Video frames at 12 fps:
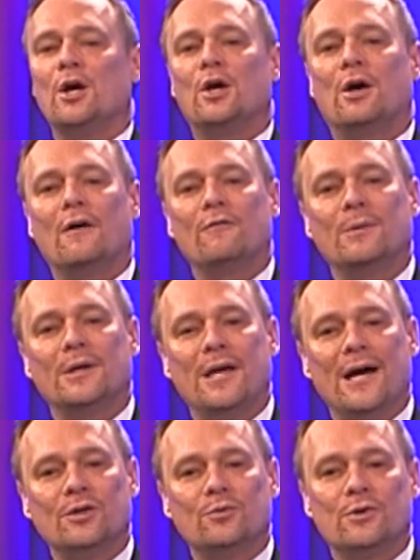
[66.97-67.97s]
Government
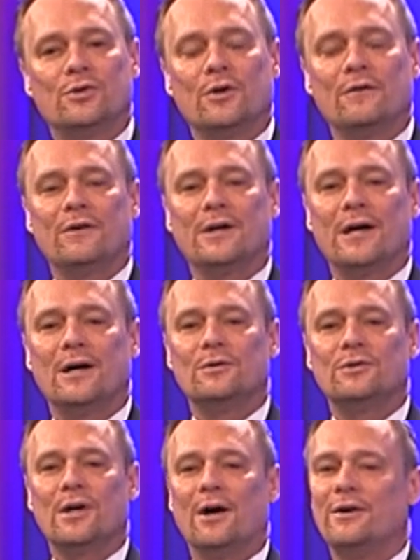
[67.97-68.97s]
cash reserve
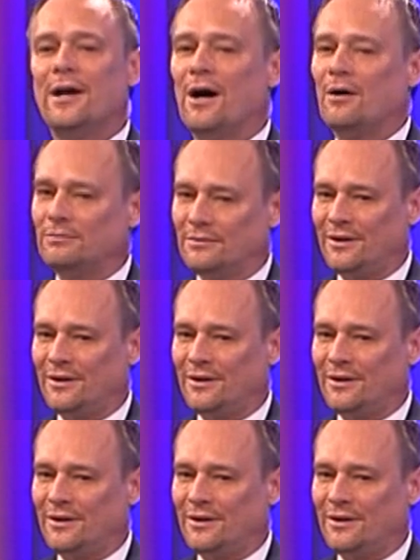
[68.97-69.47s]
accounts are now